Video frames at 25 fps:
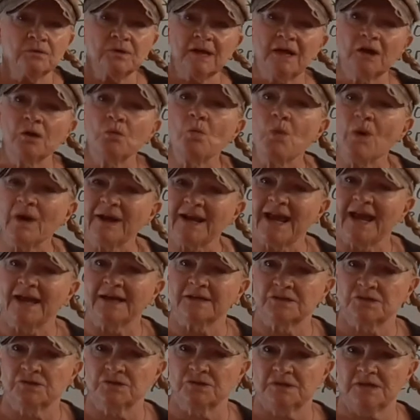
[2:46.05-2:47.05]
care what
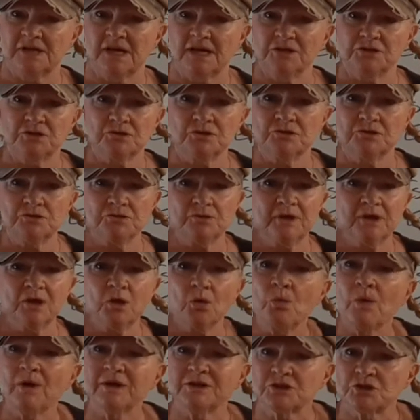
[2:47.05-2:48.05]
exercise you're doing or
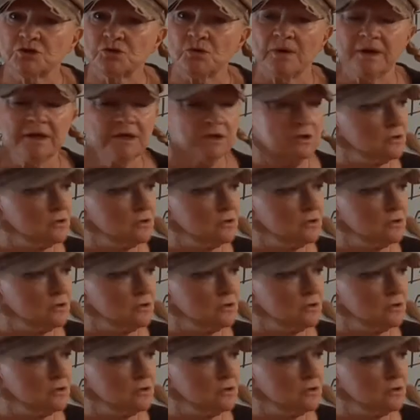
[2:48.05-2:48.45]
what joint